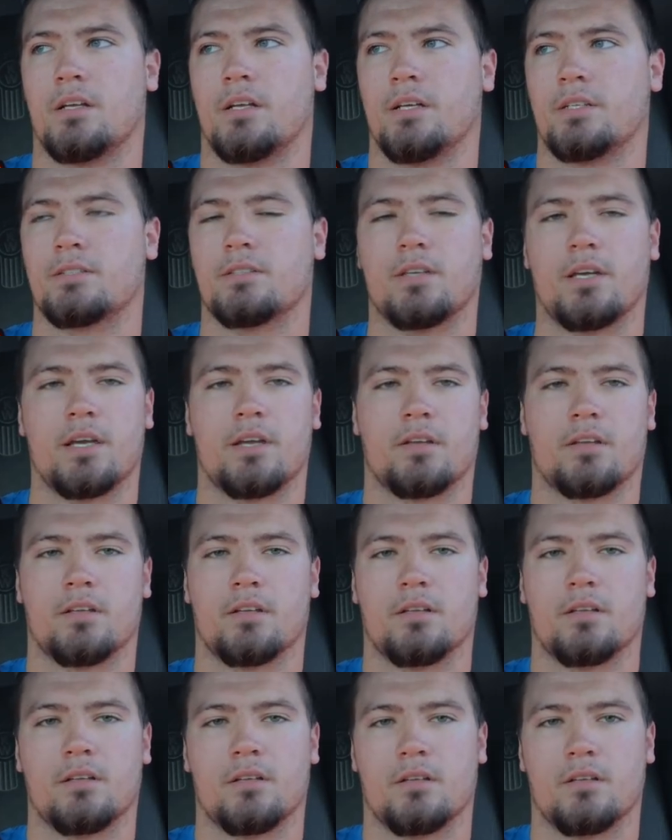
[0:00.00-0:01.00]
it's like,
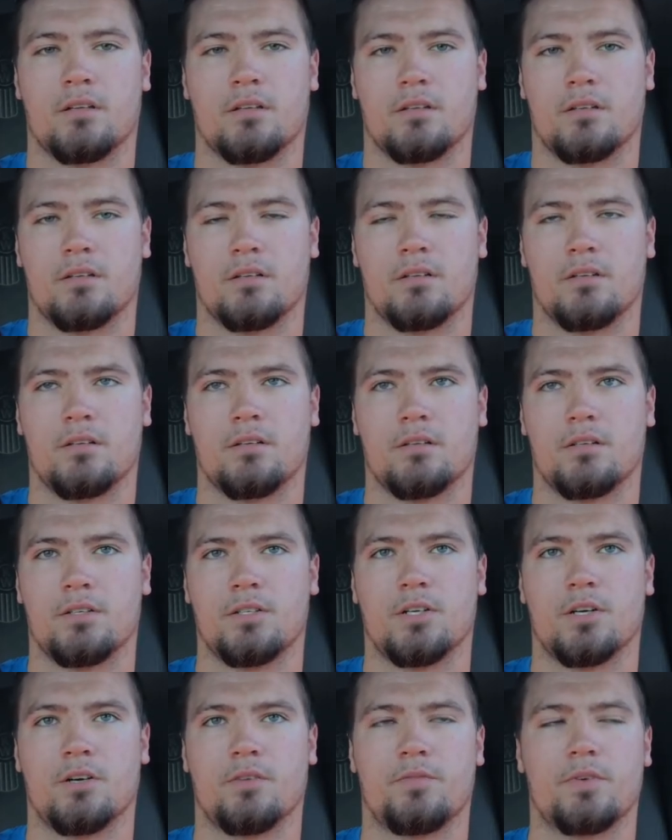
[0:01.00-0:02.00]

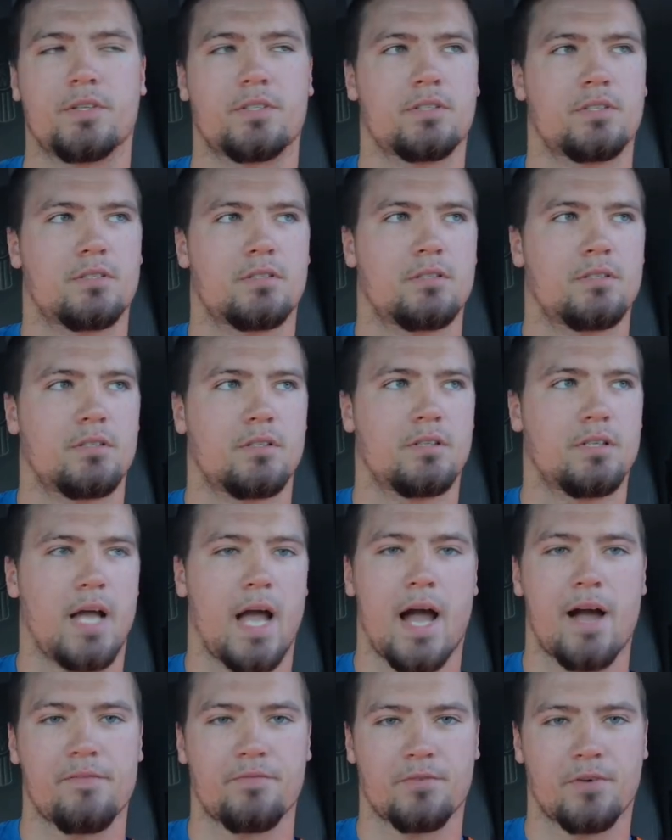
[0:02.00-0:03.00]
you know, if it's
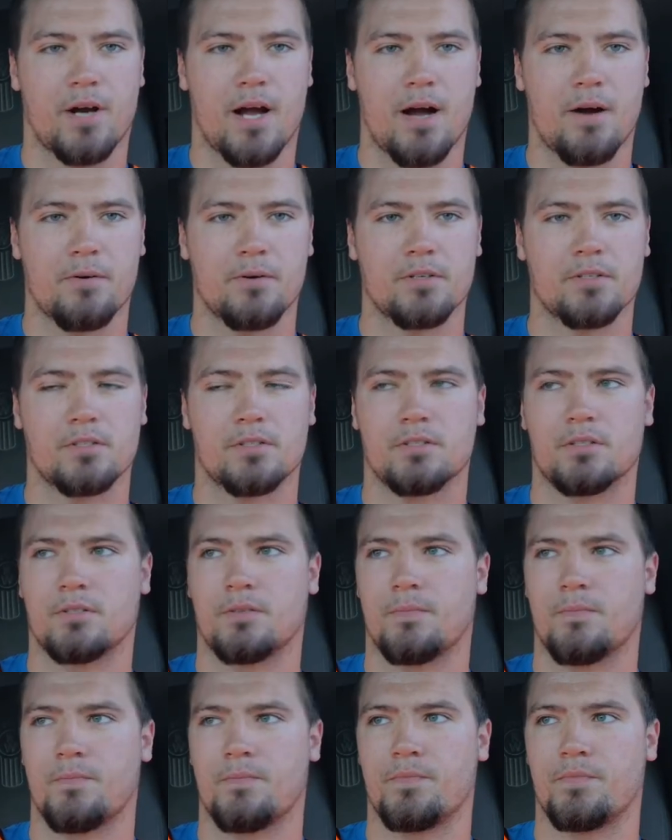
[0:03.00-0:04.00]
after hours,
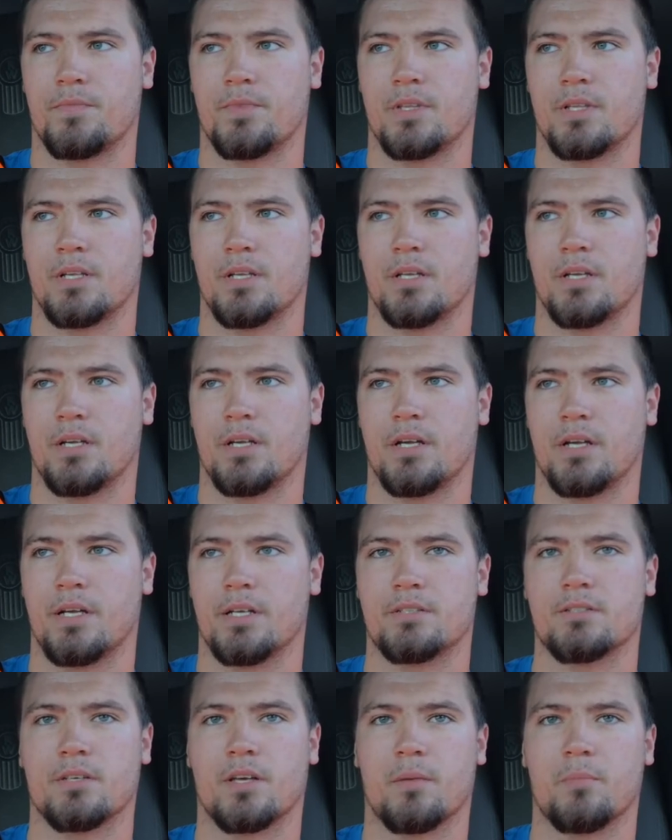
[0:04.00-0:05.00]

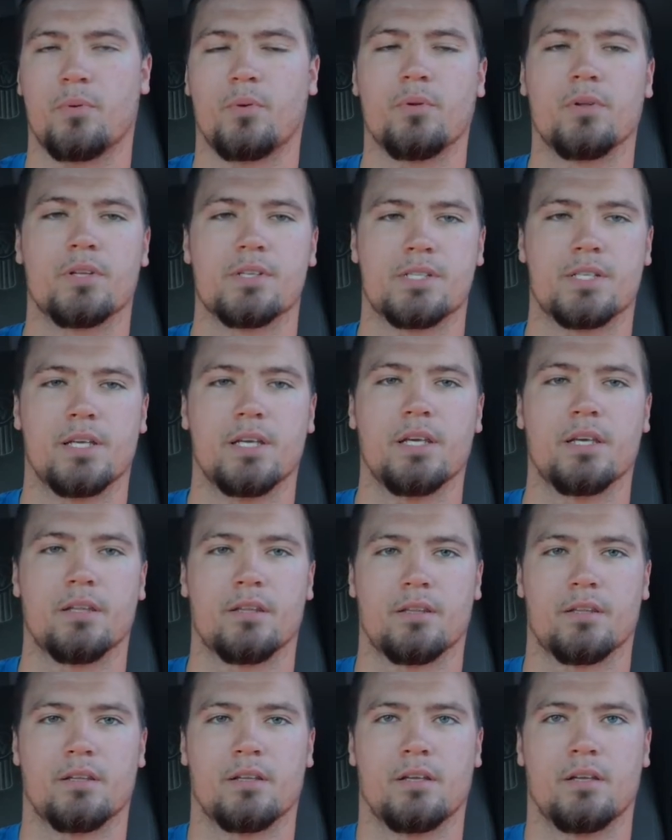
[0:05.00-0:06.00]
it's like pulling
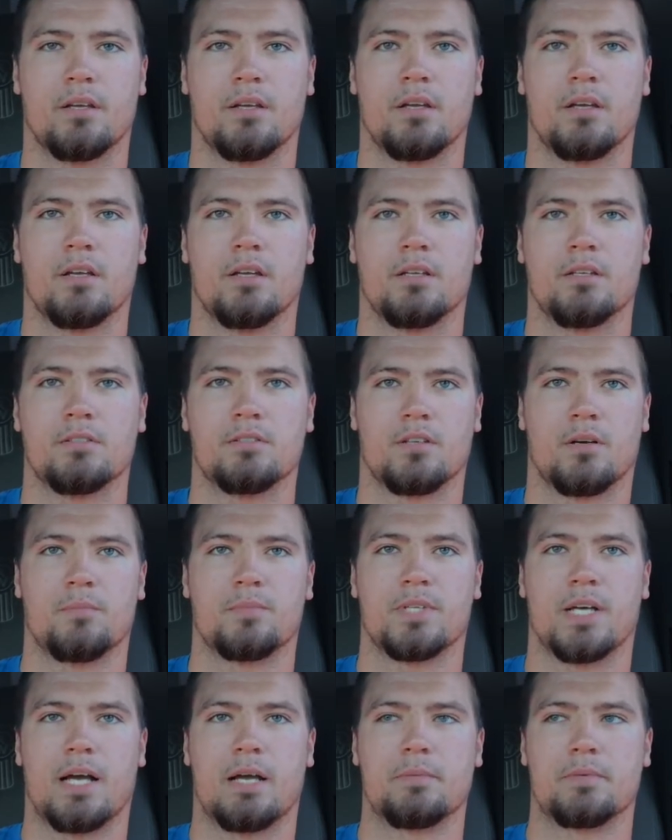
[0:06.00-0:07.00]
teeth
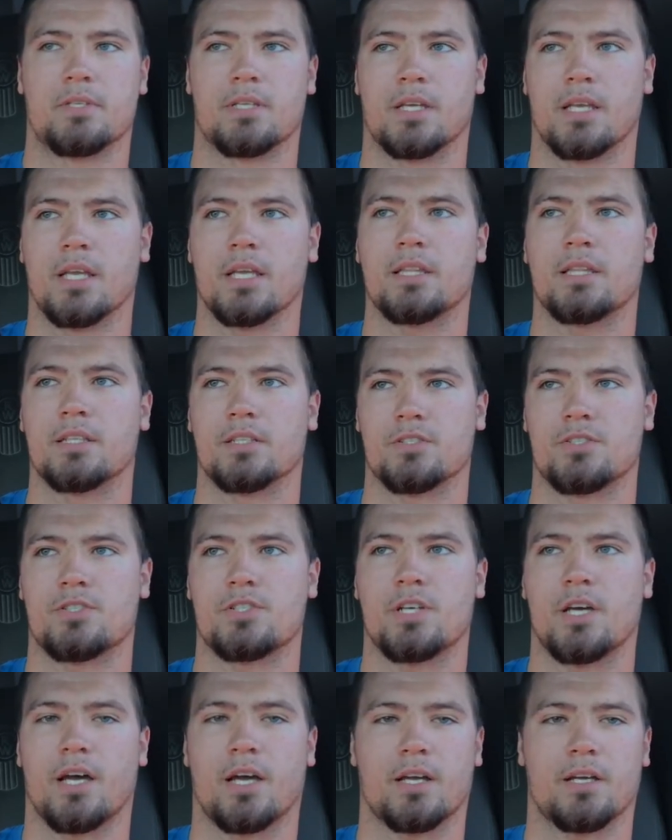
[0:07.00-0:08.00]
sometimes to get this
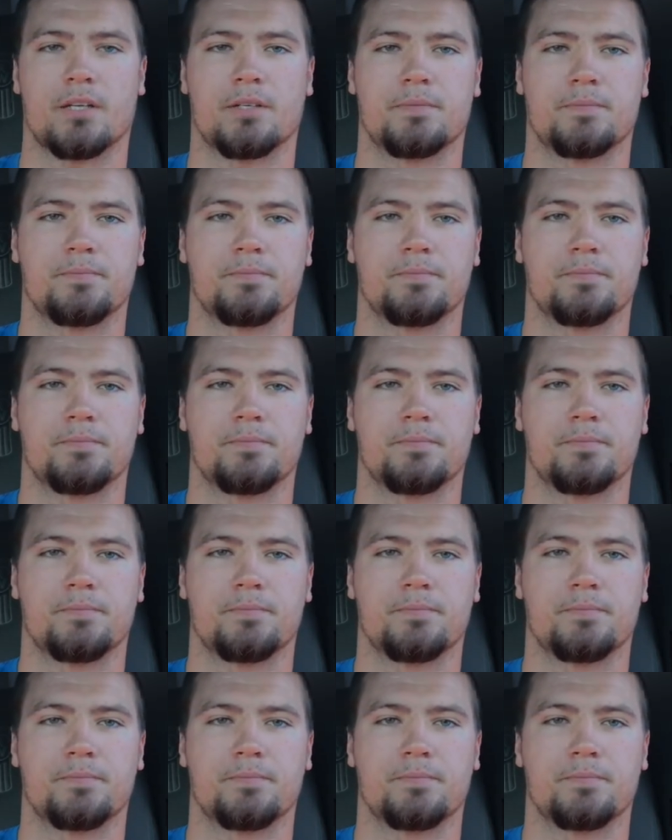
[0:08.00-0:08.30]
check.